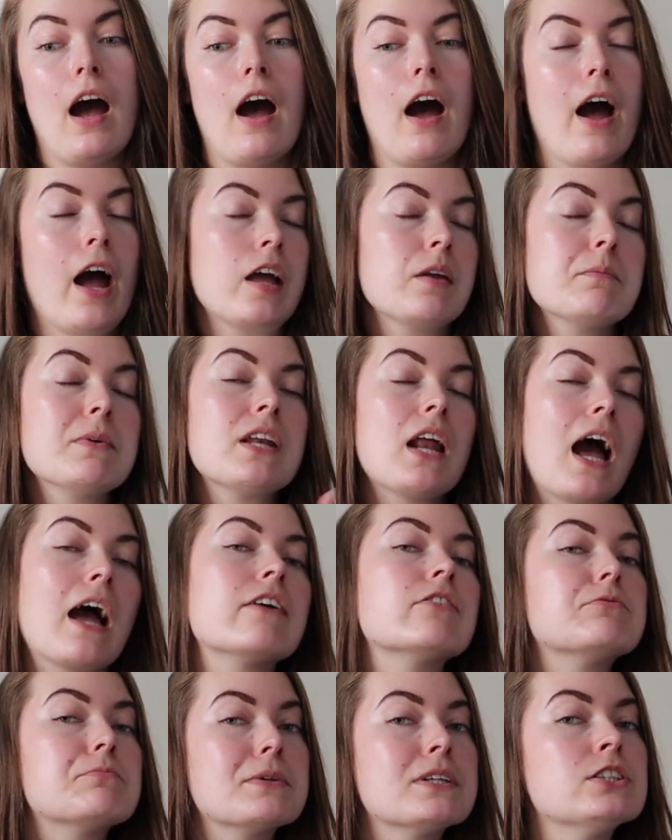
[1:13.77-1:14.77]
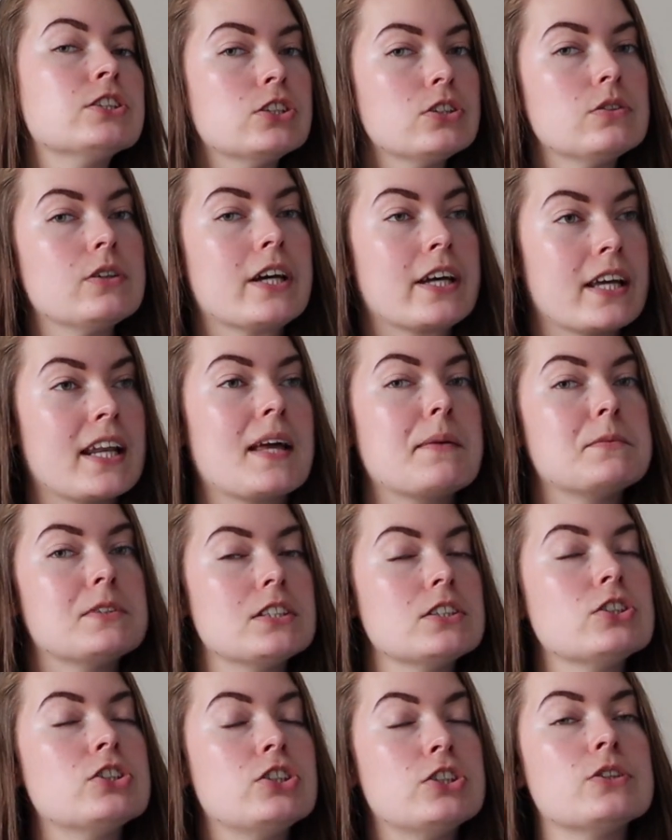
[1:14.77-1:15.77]
I mean, I've been doing and I'm
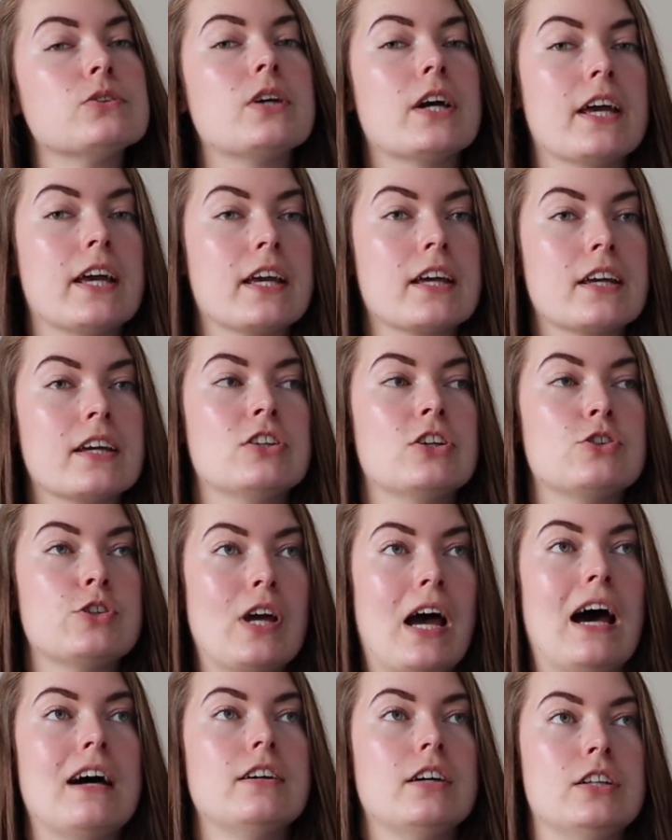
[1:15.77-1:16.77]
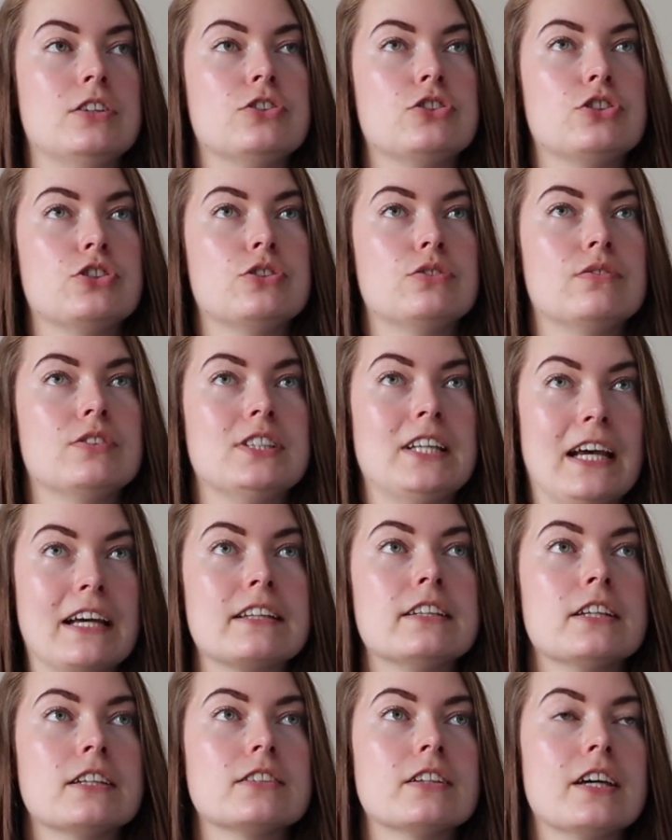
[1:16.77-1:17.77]
still doing the challenge
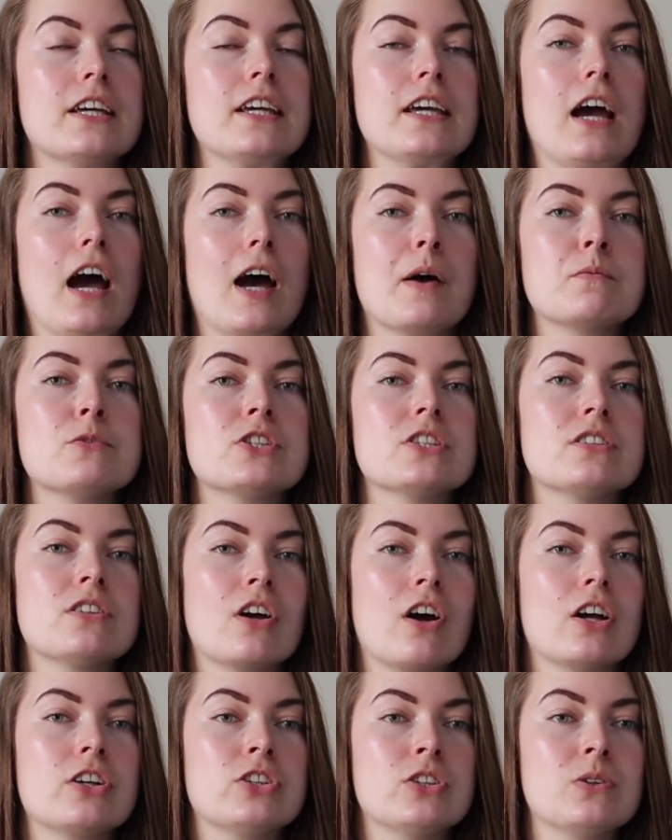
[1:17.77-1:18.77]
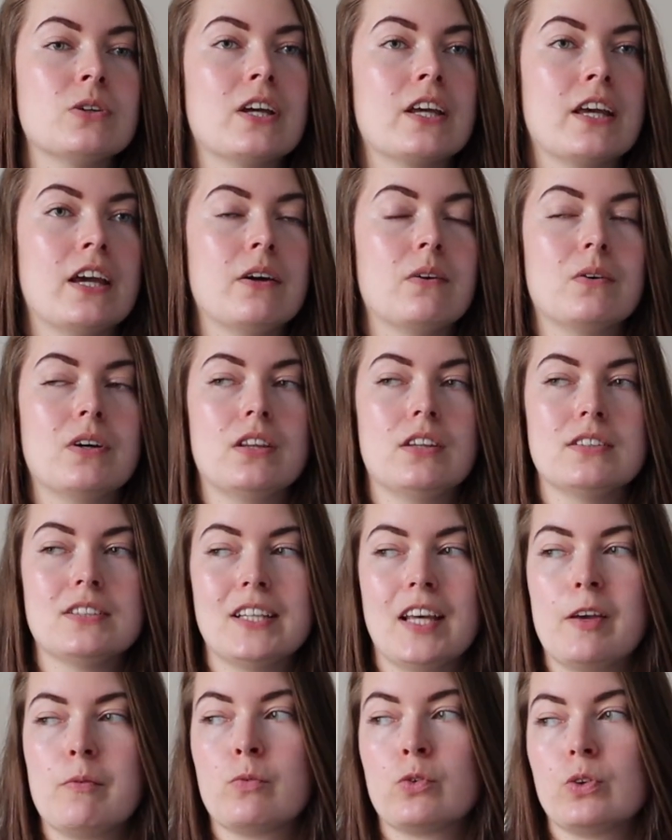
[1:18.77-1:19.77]
technically. I'm just not doing it with the
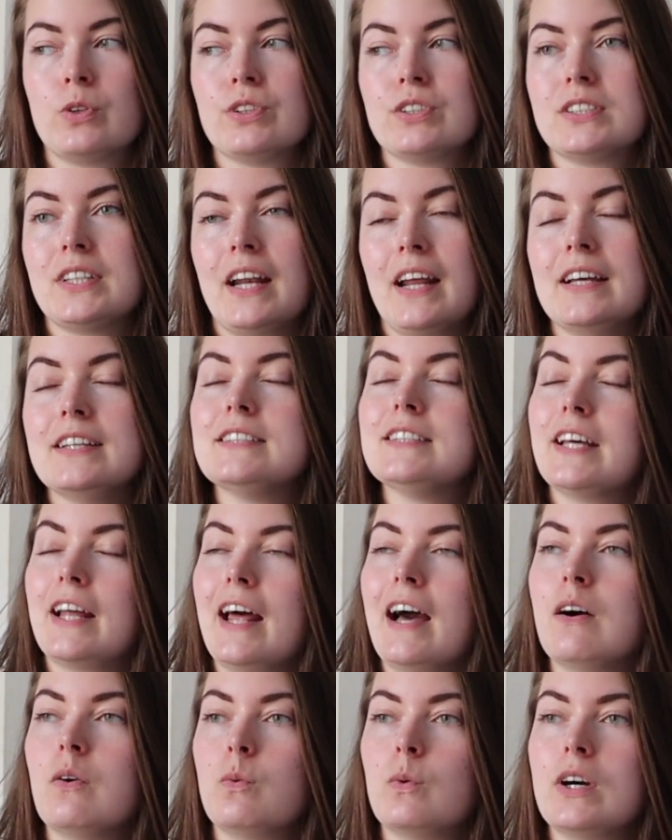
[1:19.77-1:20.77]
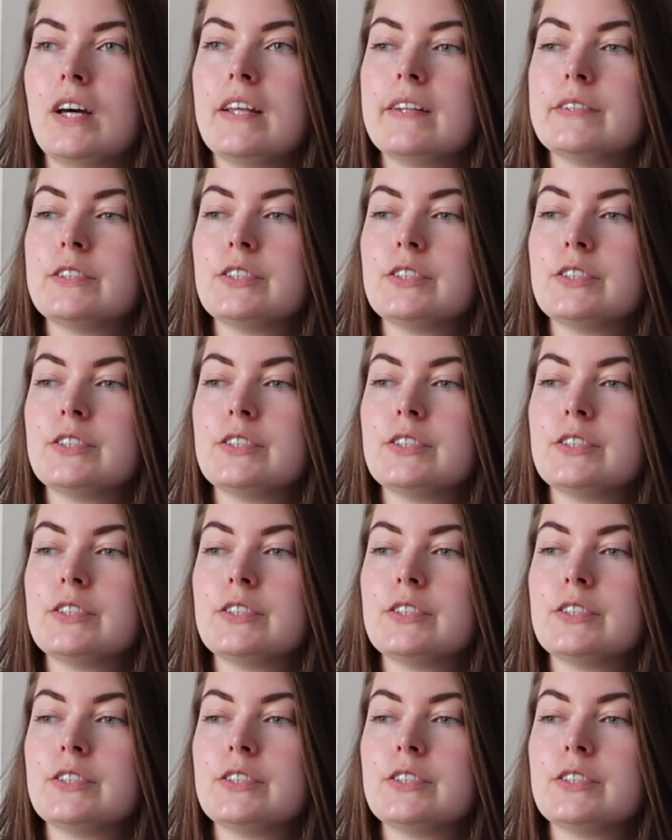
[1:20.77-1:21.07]
same rules that I set out with.